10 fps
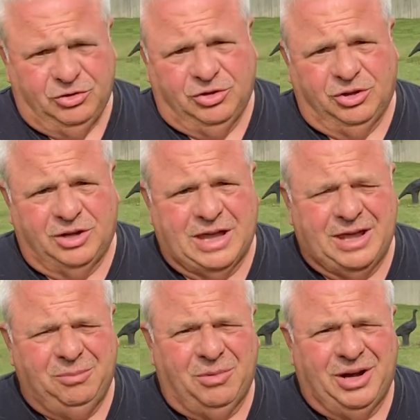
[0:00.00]
You can look
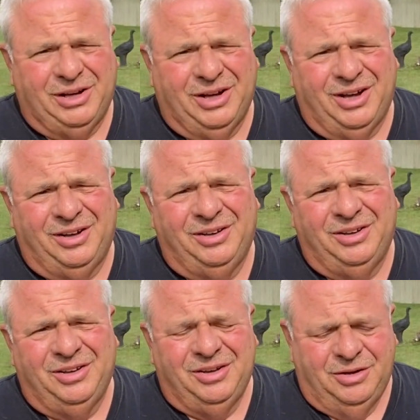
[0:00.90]
at my
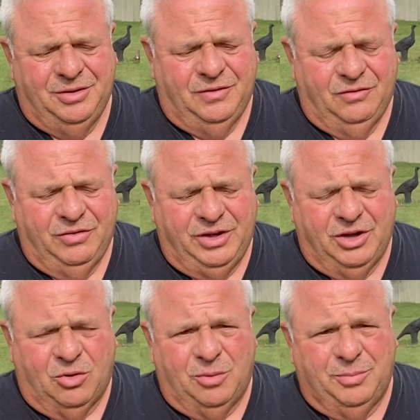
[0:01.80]

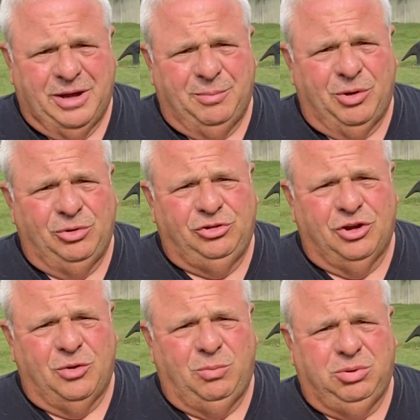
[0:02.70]
video on Barebow
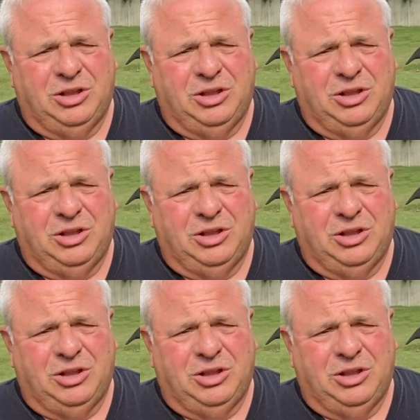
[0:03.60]
Joe